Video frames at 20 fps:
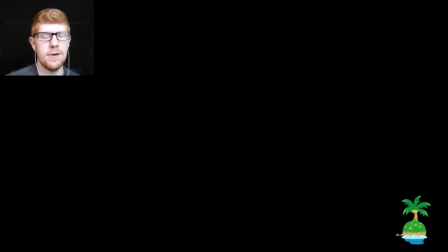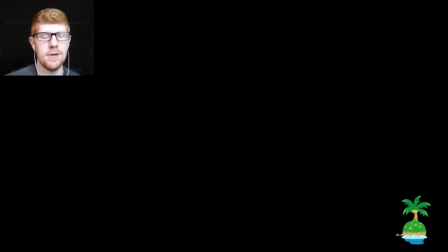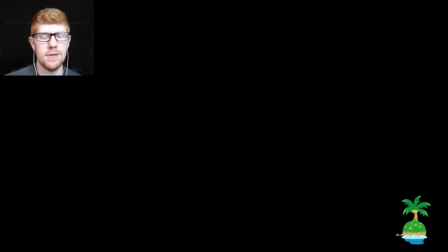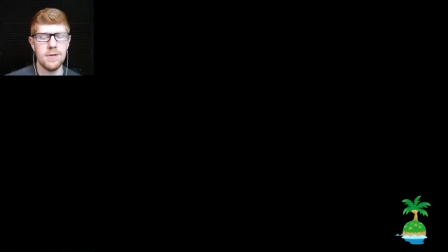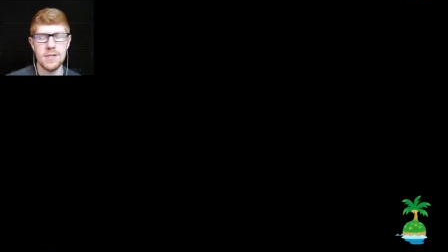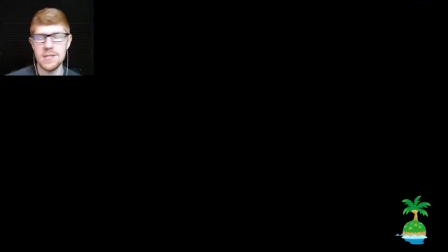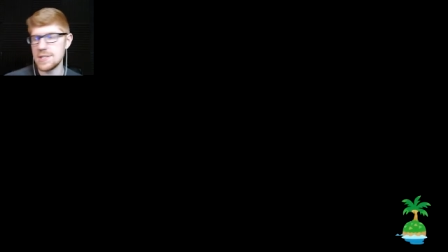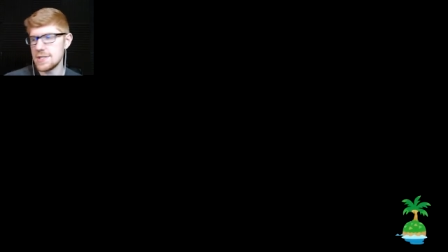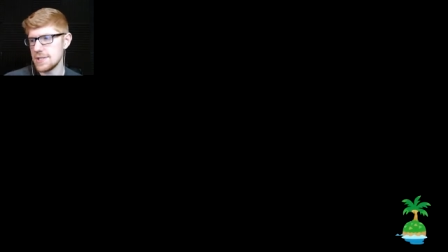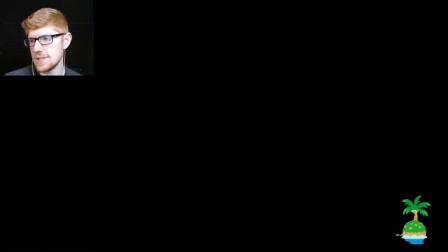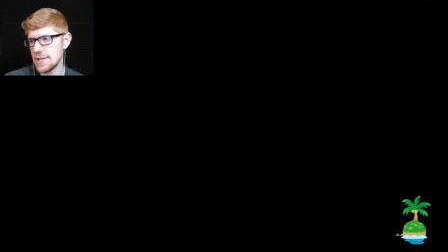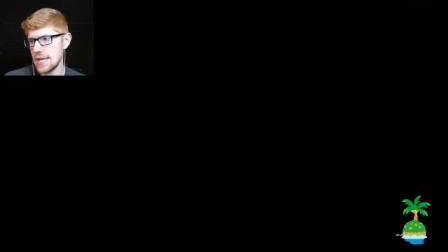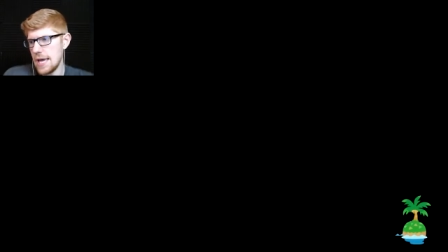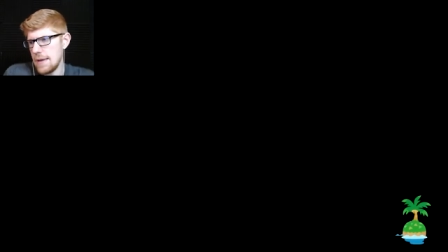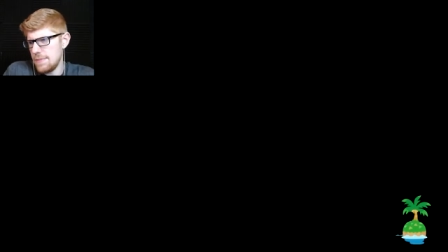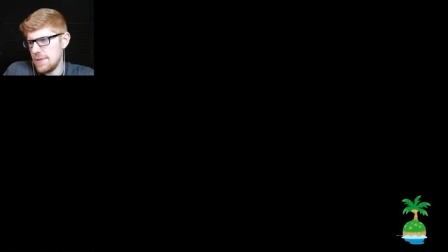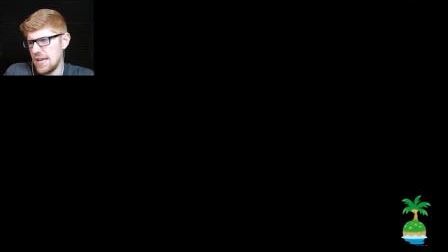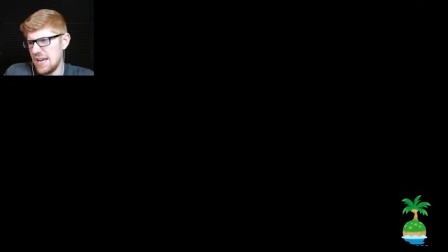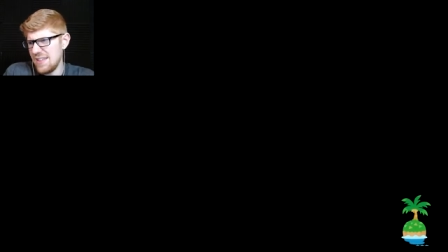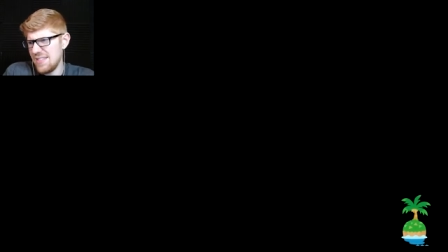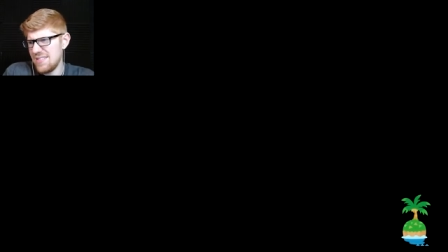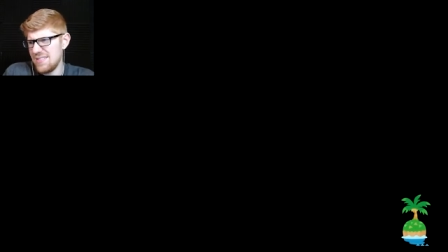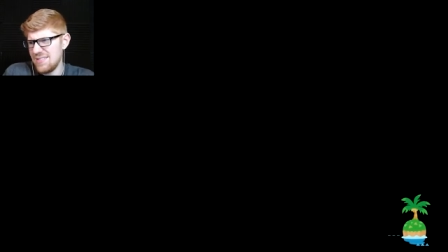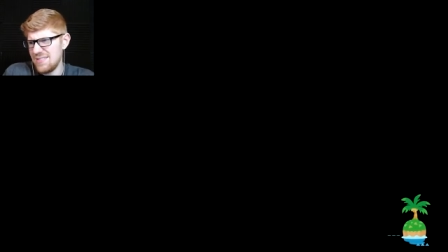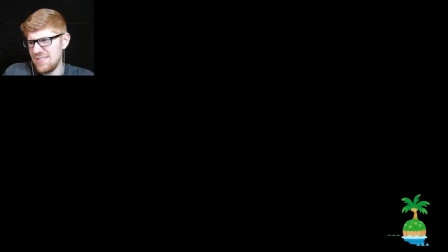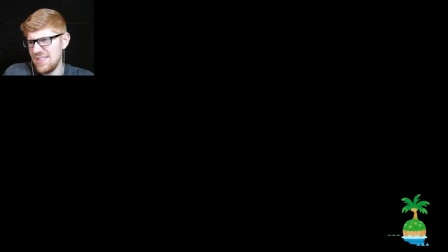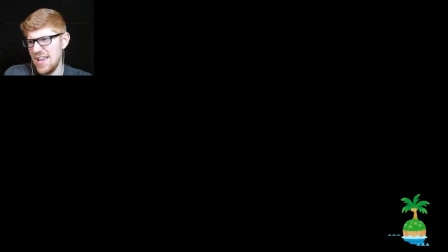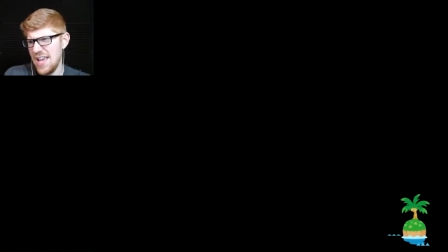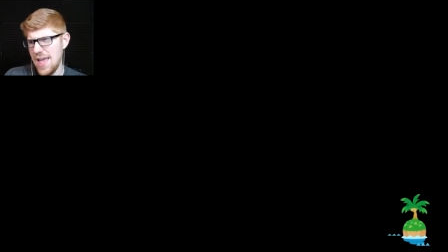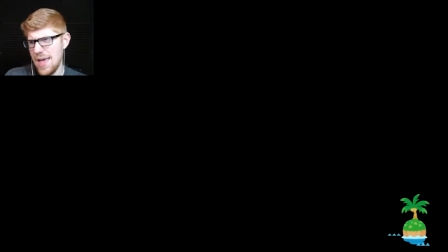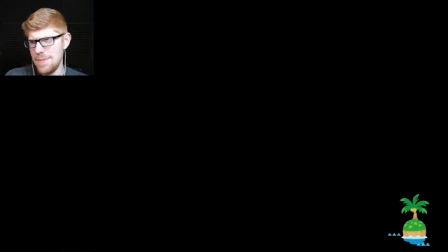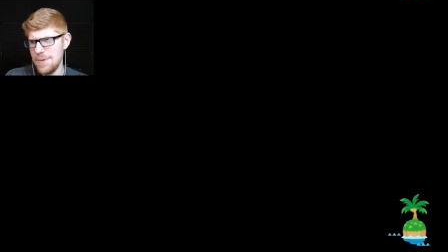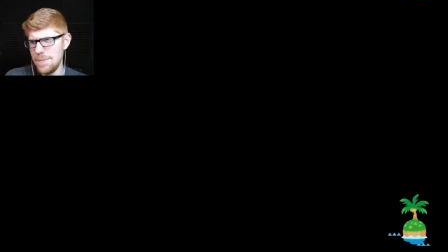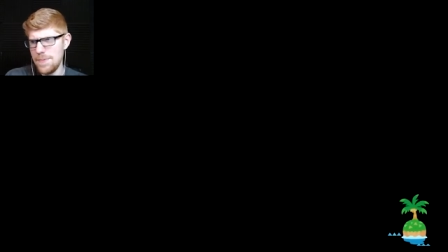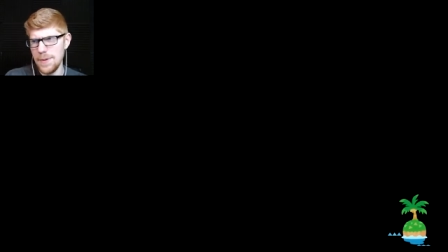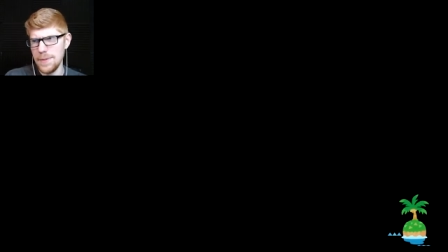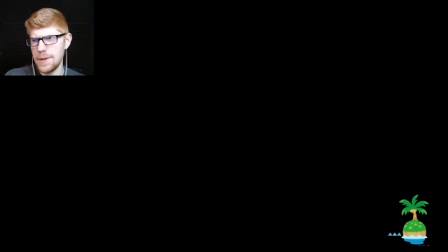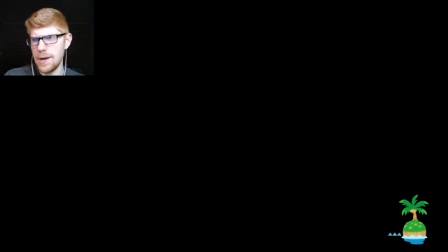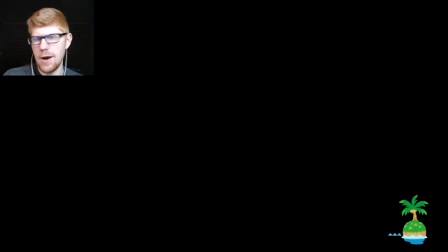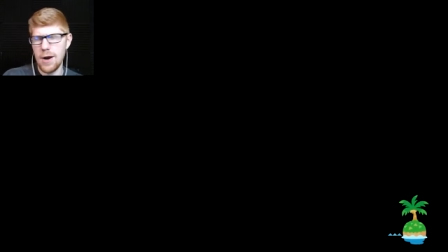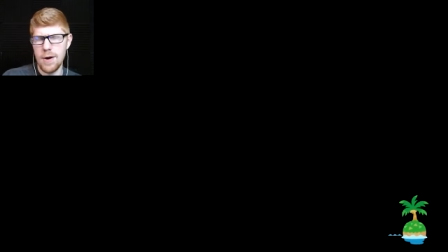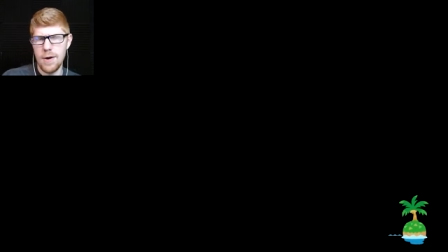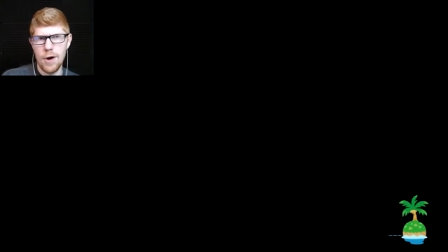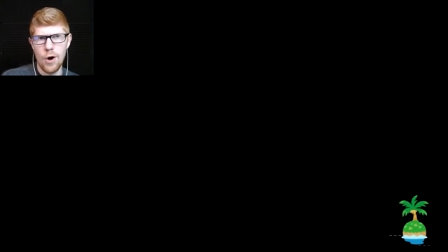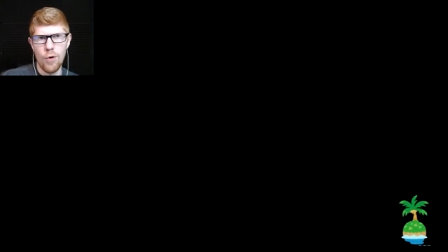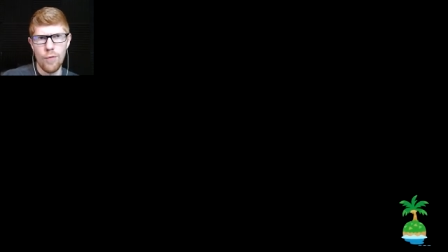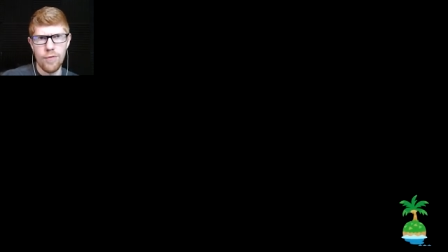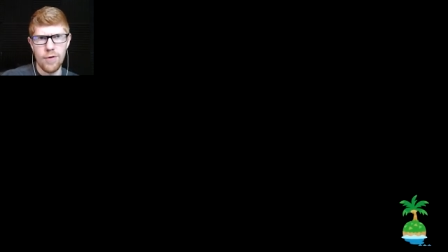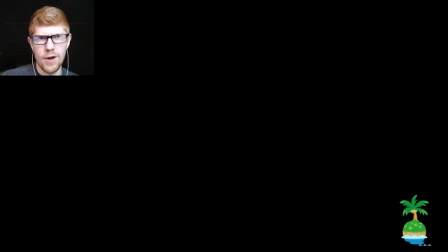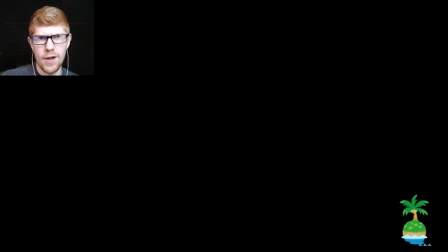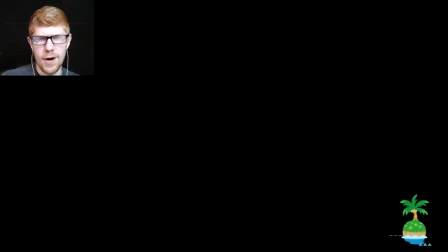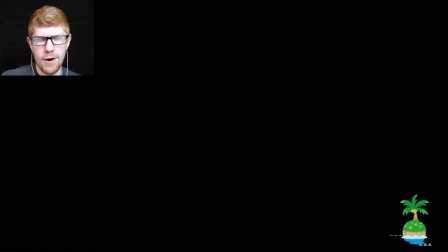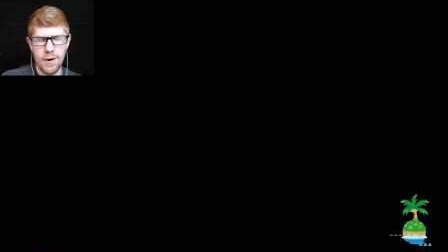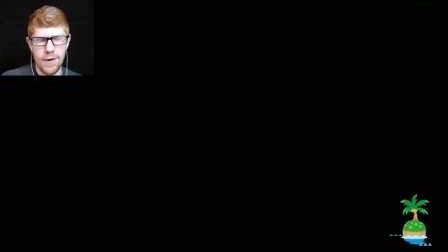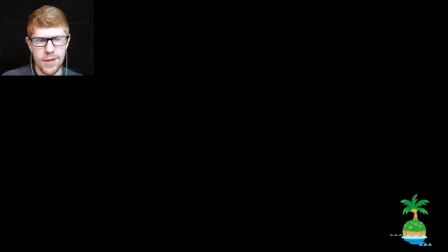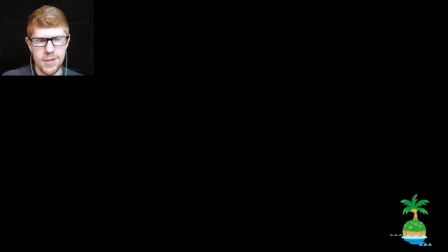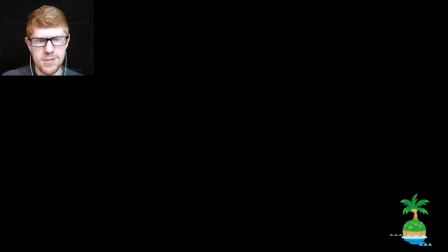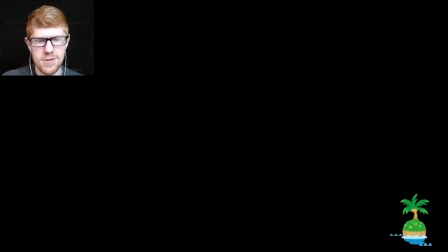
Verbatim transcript: And this is a game that I I mean people are over it already.